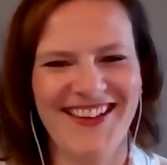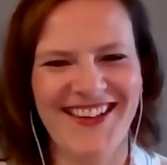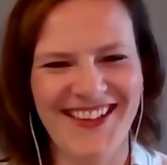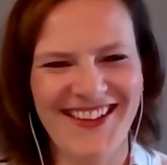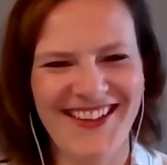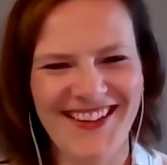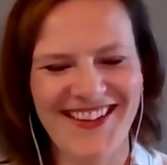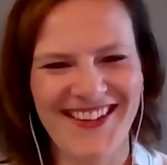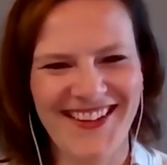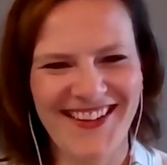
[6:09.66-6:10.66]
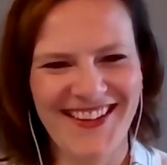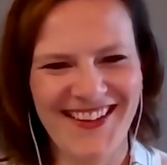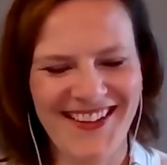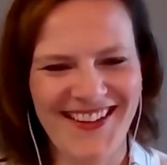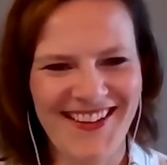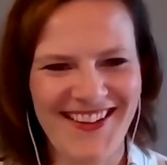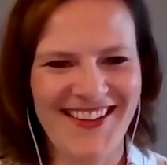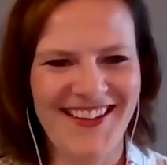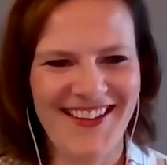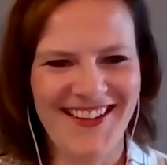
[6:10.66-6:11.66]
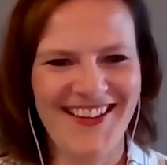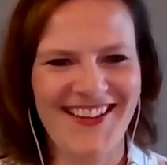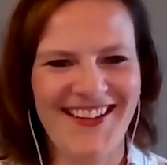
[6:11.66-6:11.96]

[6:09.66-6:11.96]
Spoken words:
No words are spoken by the person on screen.